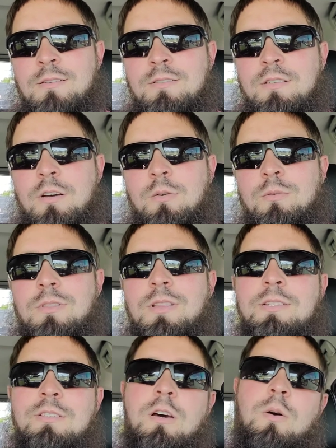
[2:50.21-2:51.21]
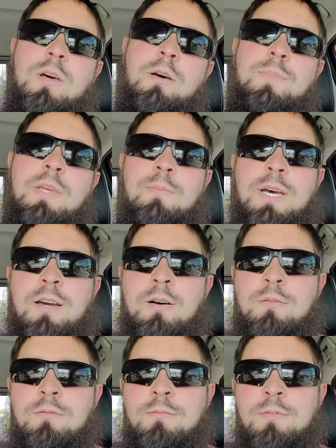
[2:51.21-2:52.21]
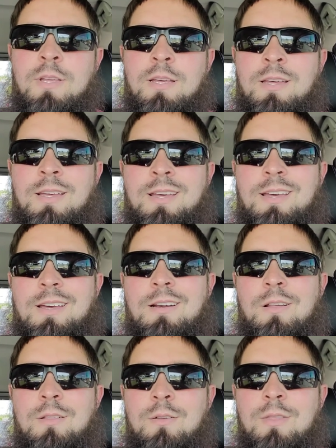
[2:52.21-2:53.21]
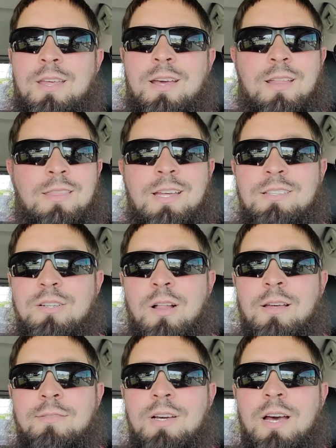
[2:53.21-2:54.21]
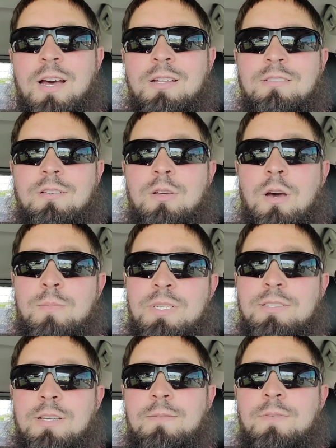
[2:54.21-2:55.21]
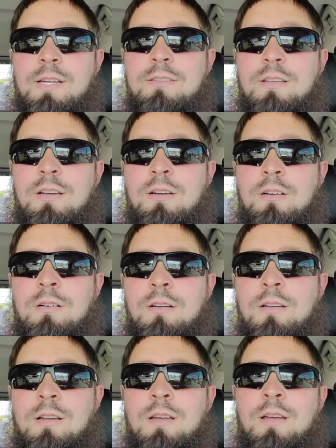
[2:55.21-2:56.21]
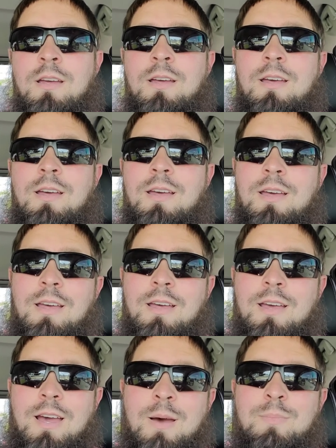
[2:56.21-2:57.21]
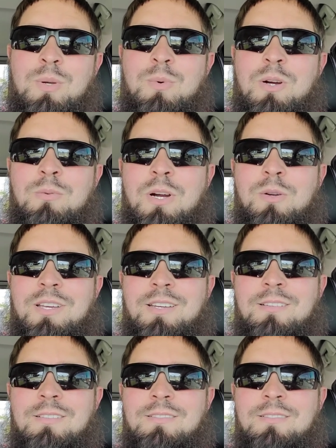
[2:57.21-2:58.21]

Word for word: So let's go help them out. And other than that, that's all I've got. So y'all be safe out there. Happy railroading.